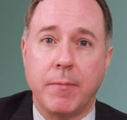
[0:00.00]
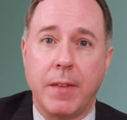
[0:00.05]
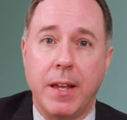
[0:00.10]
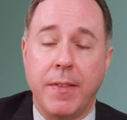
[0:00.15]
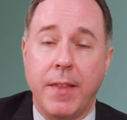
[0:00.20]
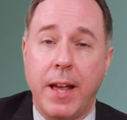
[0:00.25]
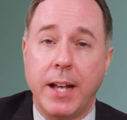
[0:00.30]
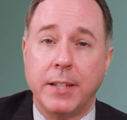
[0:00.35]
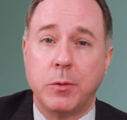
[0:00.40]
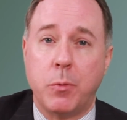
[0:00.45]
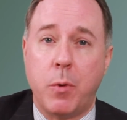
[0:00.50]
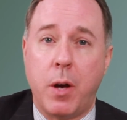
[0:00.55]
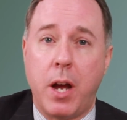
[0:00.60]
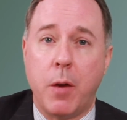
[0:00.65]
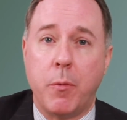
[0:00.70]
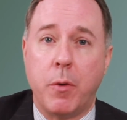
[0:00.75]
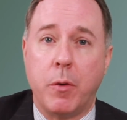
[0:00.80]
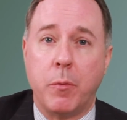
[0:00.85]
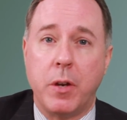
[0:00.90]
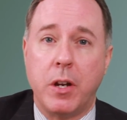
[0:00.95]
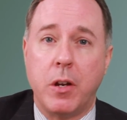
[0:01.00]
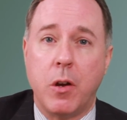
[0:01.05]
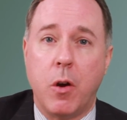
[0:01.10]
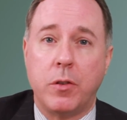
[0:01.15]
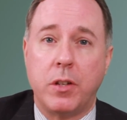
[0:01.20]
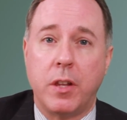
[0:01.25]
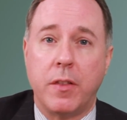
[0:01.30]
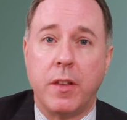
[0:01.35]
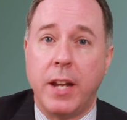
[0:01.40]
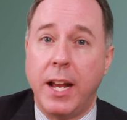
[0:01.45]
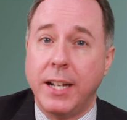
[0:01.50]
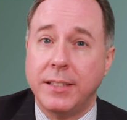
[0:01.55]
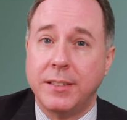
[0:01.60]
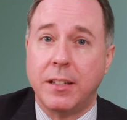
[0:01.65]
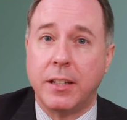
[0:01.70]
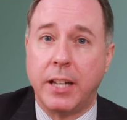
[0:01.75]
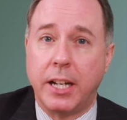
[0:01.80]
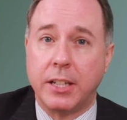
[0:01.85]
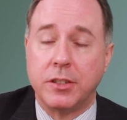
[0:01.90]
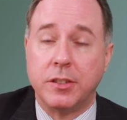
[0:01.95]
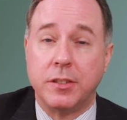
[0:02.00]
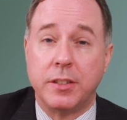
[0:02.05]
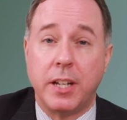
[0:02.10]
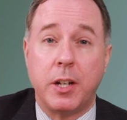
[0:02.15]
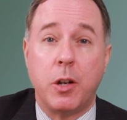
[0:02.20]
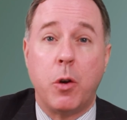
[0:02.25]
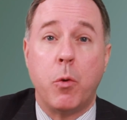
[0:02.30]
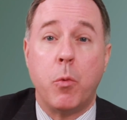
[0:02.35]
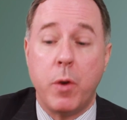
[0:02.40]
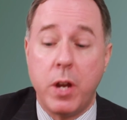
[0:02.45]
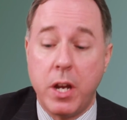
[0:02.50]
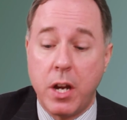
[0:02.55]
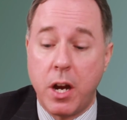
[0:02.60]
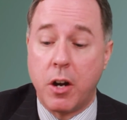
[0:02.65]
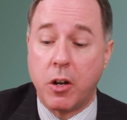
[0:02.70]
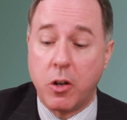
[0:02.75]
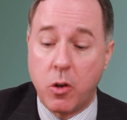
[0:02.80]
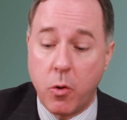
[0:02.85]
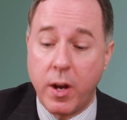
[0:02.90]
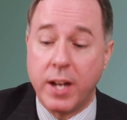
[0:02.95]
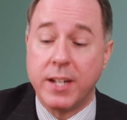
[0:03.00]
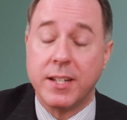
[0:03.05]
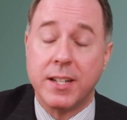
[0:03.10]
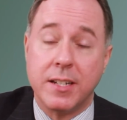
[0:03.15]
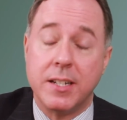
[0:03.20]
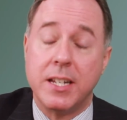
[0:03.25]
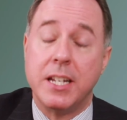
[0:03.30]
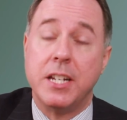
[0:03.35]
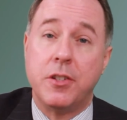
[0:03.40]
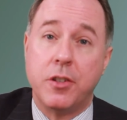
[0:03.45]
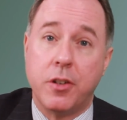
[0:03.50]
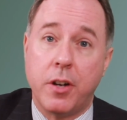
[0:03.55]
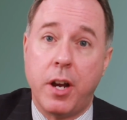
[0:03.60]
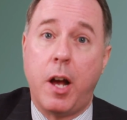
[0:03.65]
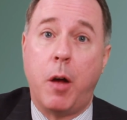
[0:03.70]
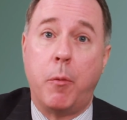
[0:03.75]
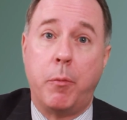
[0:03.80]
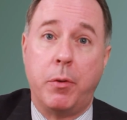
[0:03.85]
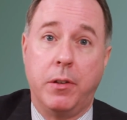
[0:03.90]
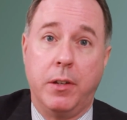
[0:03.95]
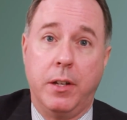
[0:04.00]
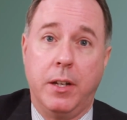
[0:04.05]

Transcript: And that's why when we go to the next election cycle, we are going to need your help.